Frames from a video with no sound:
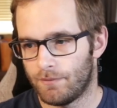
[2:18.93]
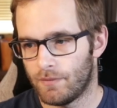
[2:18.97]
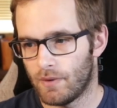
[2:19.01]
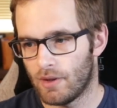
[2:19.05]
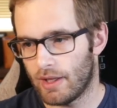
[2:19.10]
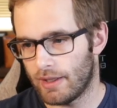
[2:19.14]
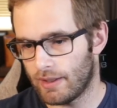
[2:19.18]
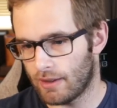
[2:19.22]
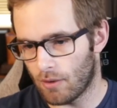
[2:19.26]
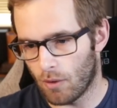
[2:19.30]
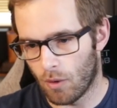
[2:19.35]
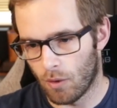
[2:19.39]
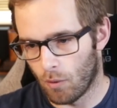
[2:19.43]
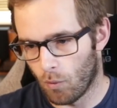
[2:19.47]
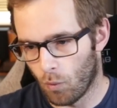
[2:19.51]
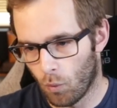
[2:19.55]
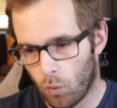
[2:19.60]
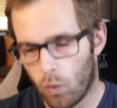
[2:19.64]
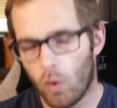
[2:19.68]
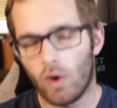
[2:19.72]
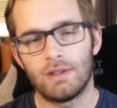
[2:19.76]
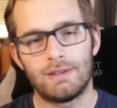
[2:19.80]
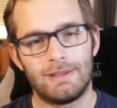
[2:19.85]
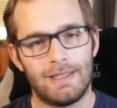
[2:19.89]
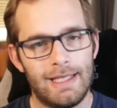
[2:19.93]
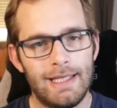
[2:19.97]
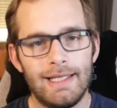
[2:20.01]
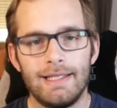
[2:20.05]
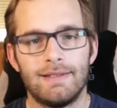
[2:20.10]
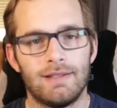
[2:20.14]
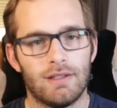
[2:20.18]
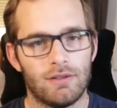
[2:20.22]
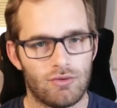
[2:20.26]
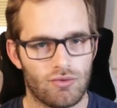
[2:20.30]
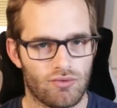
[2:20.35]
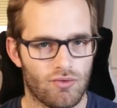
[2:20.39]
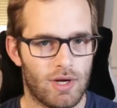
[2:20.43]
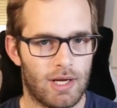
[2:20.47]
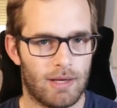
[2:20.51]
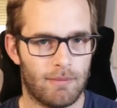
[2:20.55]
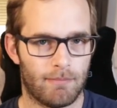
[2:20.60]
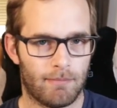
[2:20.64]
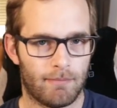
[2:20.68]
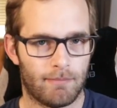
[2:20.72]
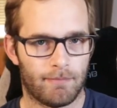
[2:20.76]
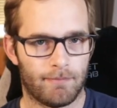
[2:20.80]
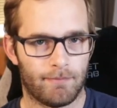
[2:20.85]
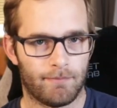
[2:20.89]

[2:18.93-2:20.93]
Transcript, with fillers: like, what is a dream?